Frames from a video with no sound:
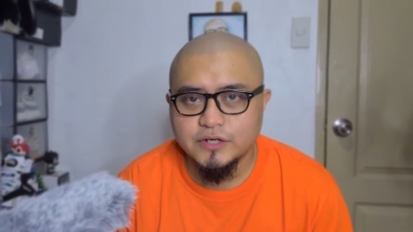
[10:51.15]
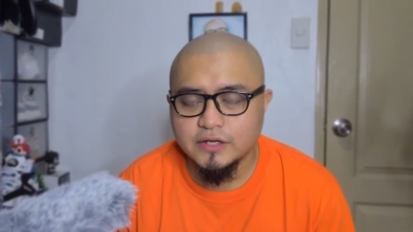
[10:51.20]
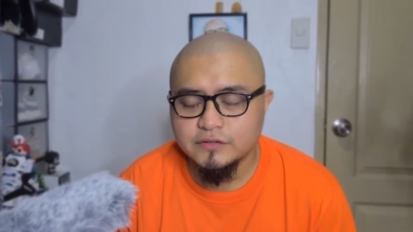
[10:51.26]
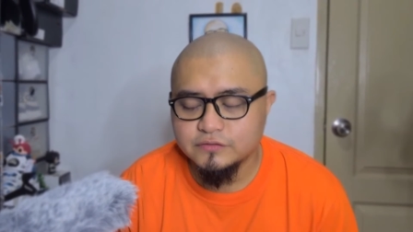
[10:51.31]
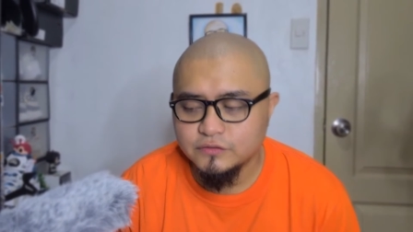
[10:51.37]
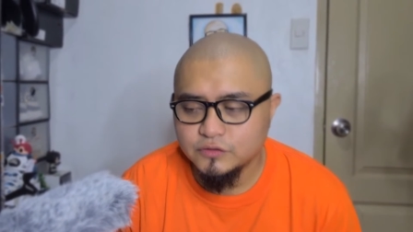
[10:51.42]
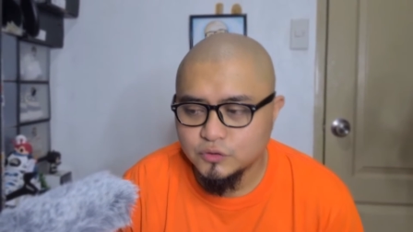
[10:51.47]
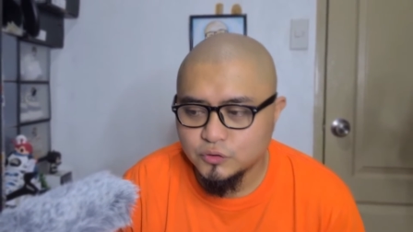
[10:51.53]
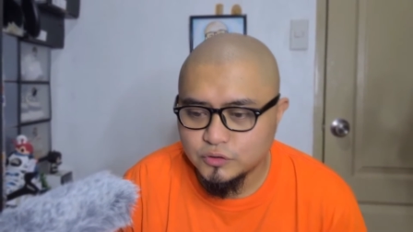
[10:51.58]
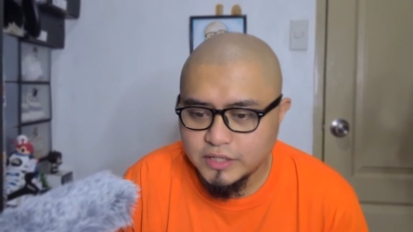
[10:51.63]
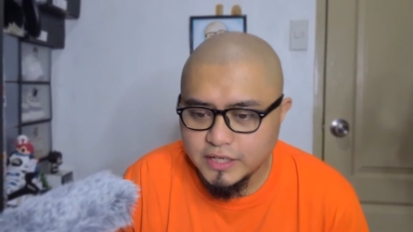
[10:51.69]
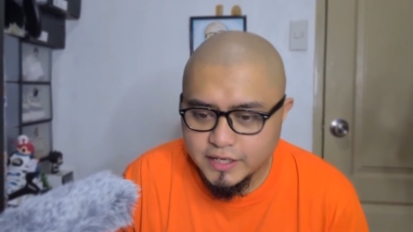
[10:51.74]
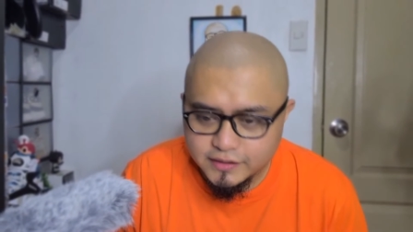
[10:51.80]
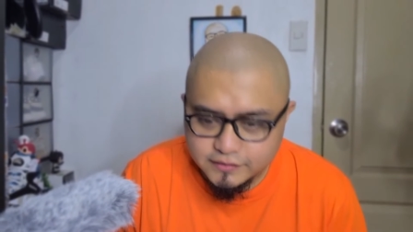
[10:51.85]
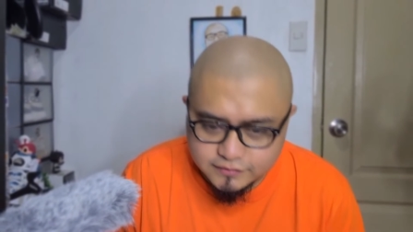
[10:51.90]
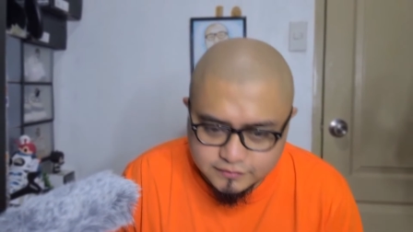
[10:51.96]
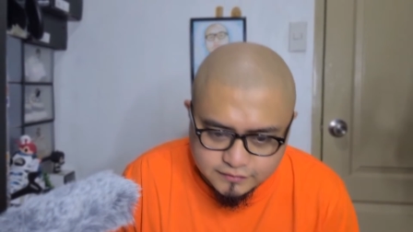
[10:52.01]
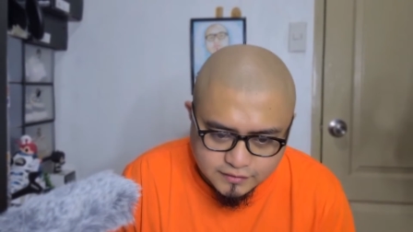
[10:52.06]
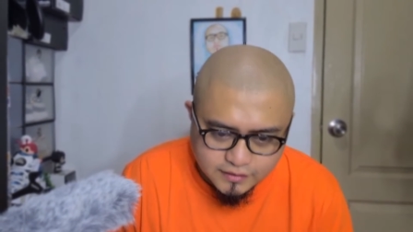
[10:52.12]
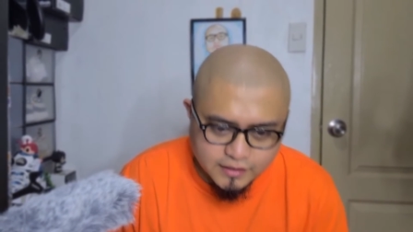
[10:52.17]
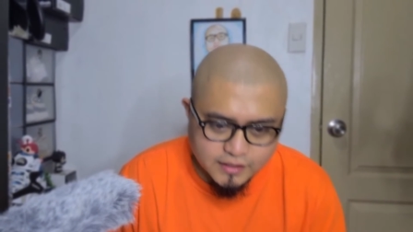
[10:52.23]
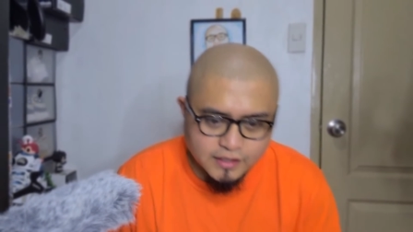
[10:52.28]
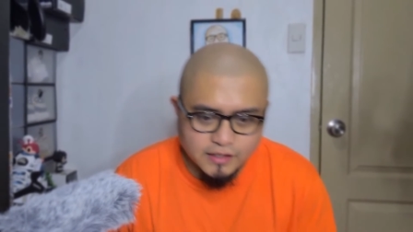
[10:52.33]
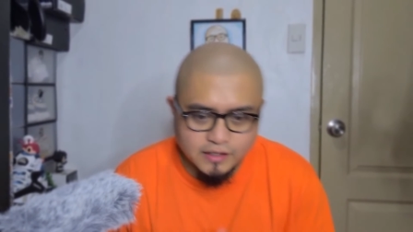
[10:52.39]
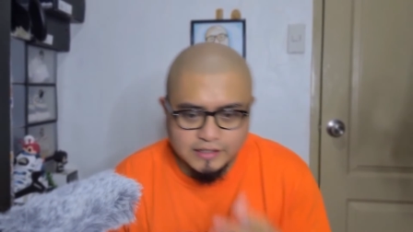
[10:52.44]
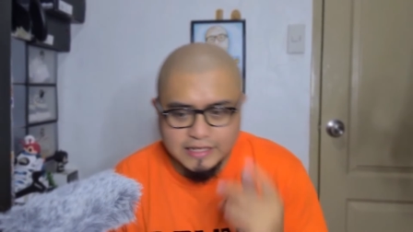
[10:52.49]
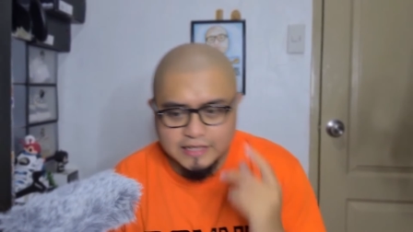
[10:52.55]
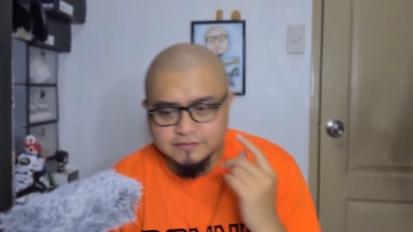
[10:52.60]
As you know guys,
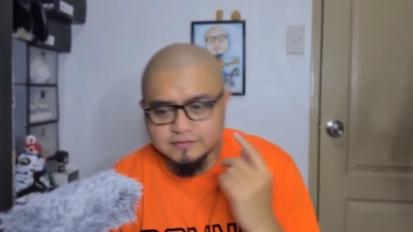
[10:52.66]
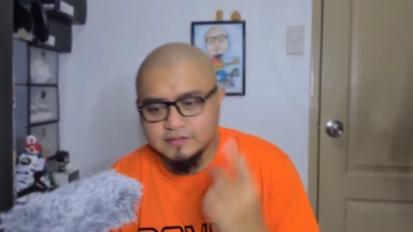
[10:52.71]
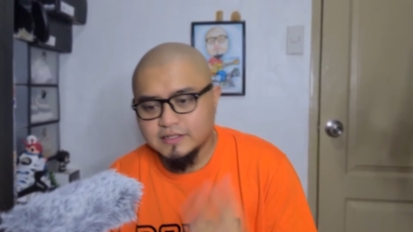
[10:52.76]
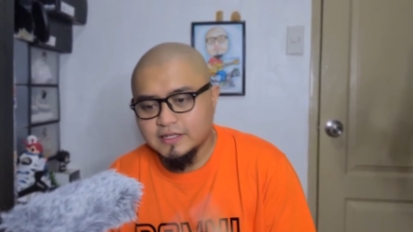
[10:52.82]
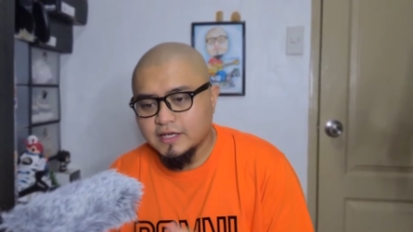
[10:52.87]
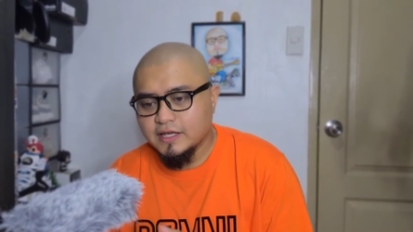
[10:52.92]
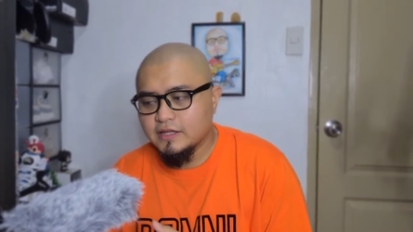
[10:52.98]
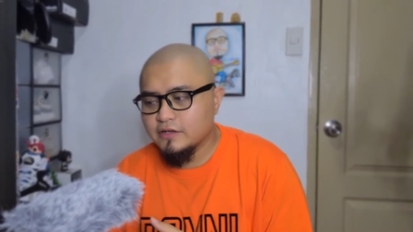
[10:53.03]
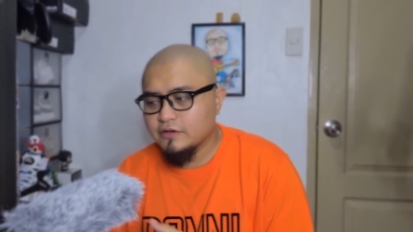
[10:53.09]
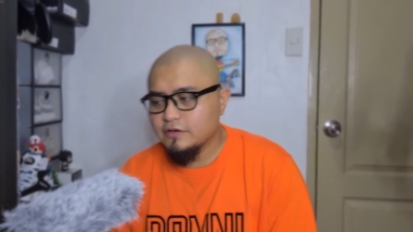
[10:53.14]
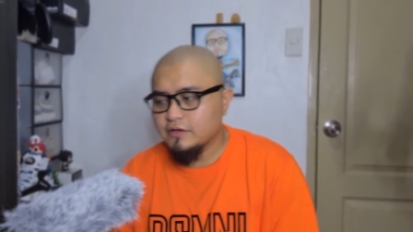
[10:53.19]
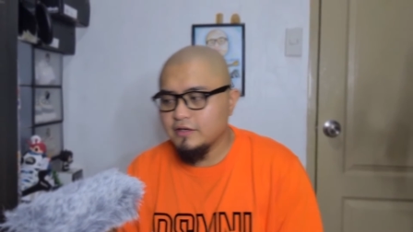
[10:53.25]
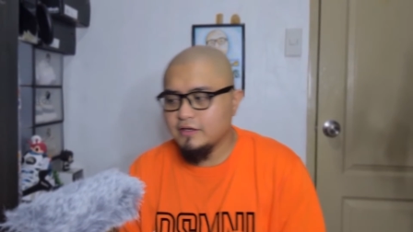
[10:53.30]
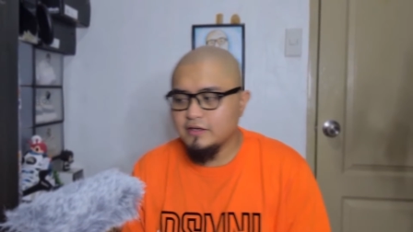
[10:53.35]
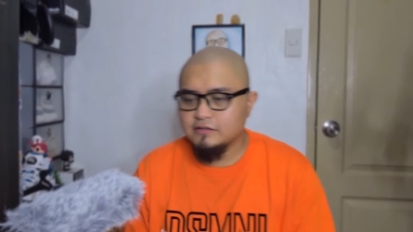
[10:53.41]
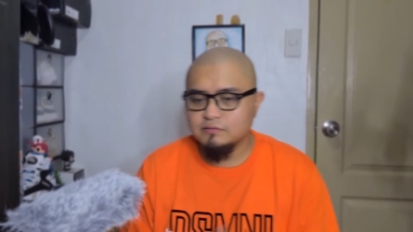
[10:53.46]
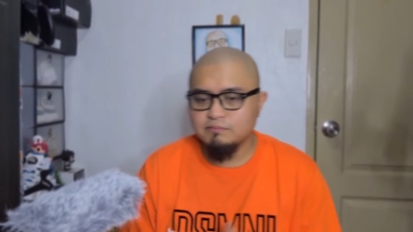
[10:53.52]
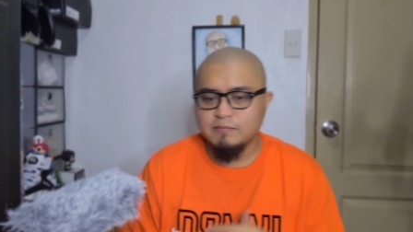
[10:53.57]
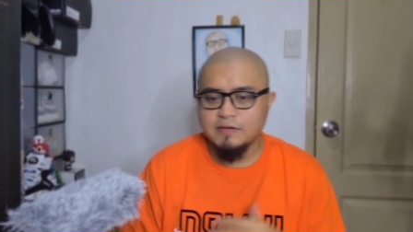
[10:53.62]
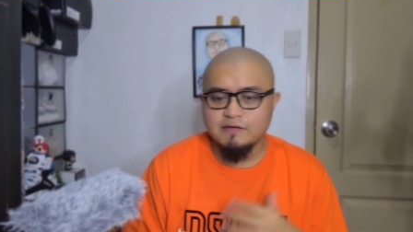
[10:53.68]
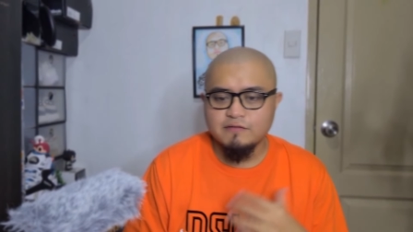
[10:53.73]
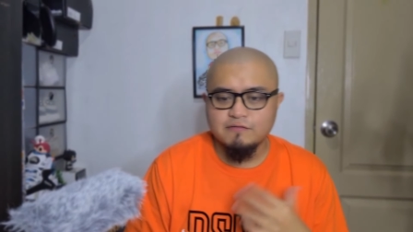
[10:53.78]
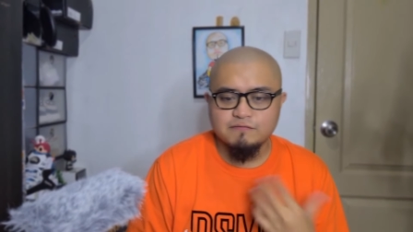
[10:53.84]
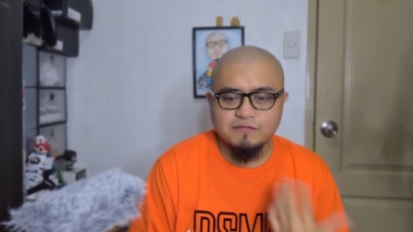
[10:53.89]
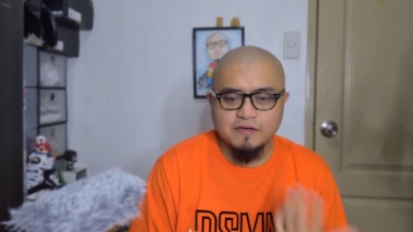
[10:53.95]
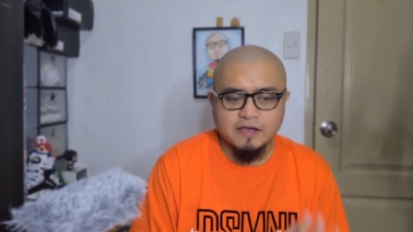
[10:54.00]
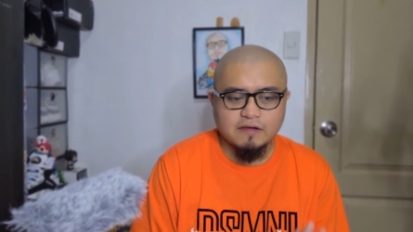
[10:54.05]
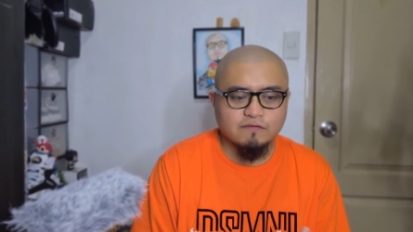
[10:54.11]
classic leather is my
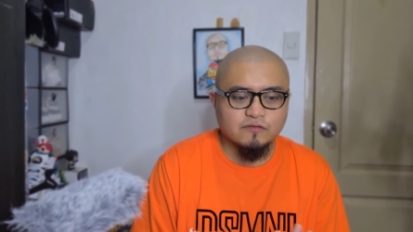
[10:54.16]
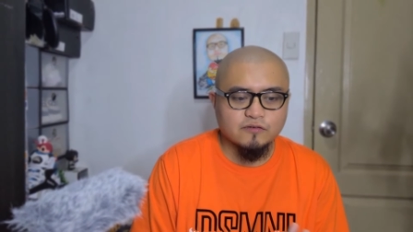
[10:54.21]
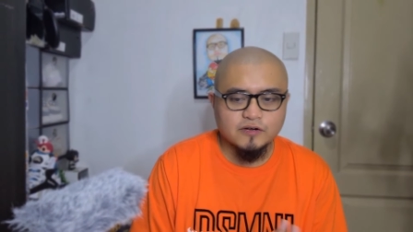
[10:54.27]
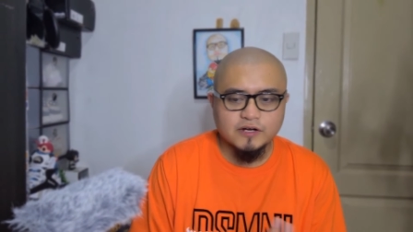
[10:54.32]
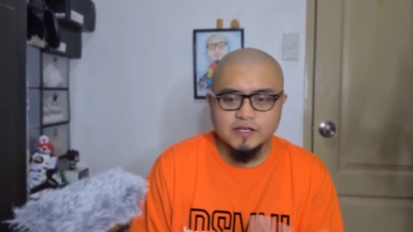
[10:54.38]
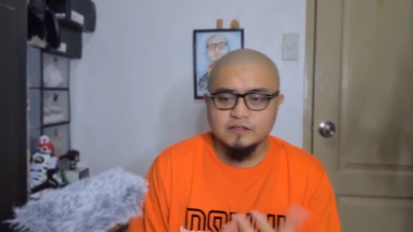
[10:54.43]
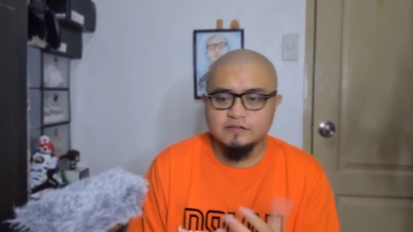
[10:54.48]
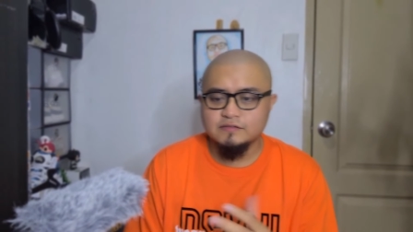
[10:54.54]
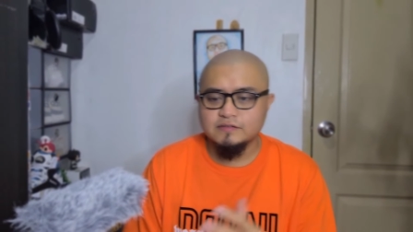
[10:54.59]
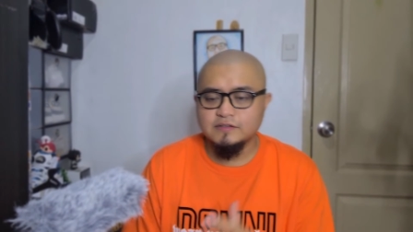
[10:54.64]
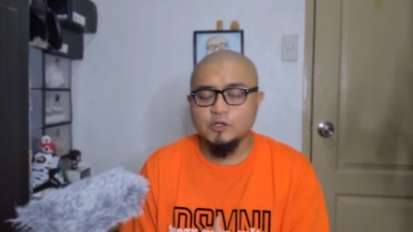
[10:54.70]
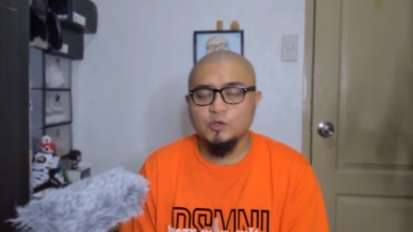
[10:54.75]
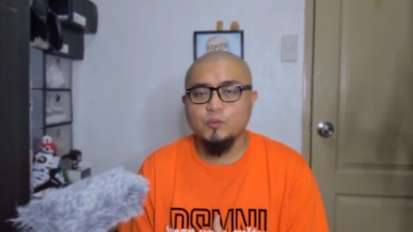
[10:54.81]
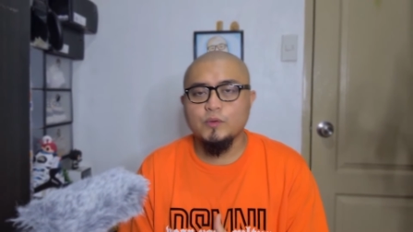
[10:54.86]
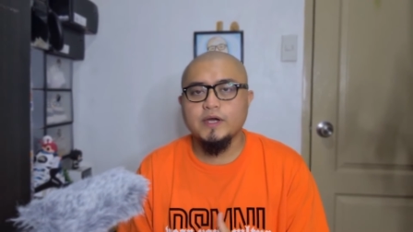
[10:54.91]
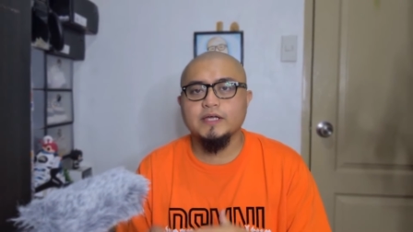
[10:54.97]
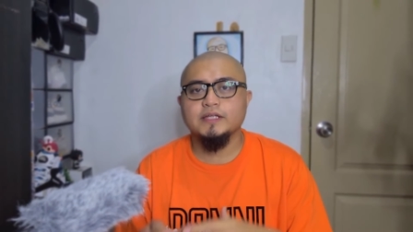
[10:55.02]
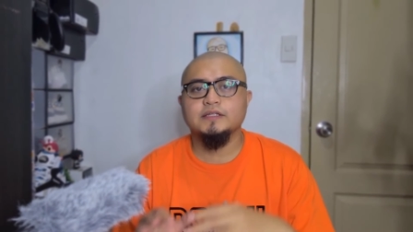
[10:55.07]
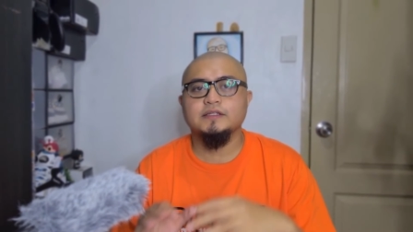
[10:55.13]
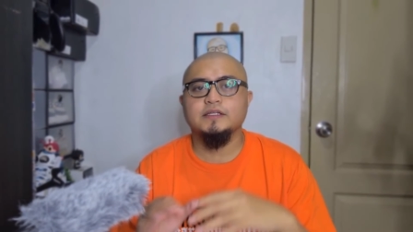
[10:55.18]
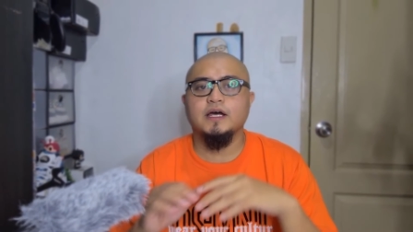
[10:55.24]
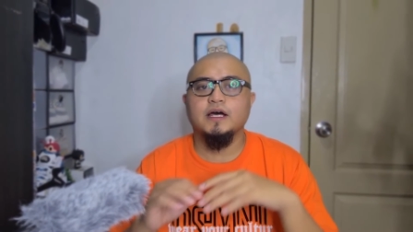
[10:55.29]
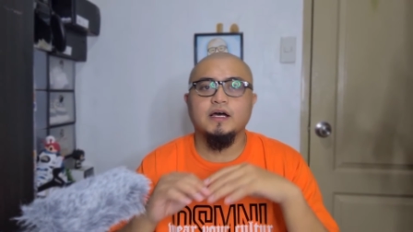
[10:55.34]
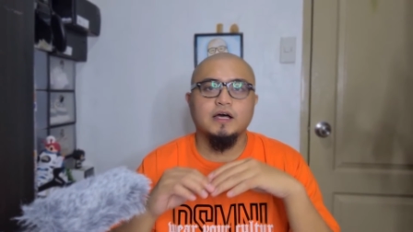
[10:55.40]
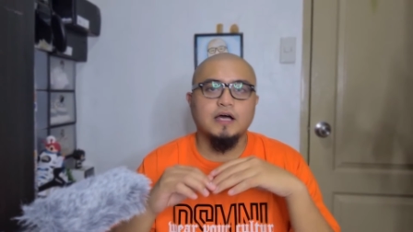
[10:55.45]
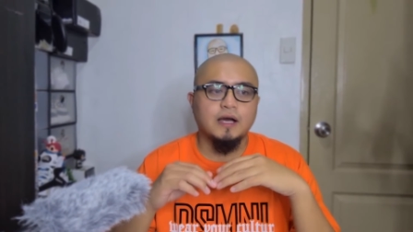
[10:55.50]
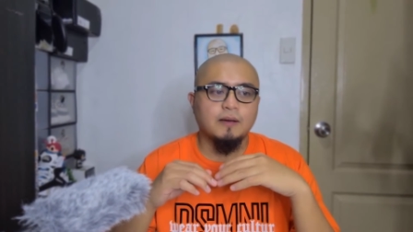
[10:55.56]
favorite silhouette uh,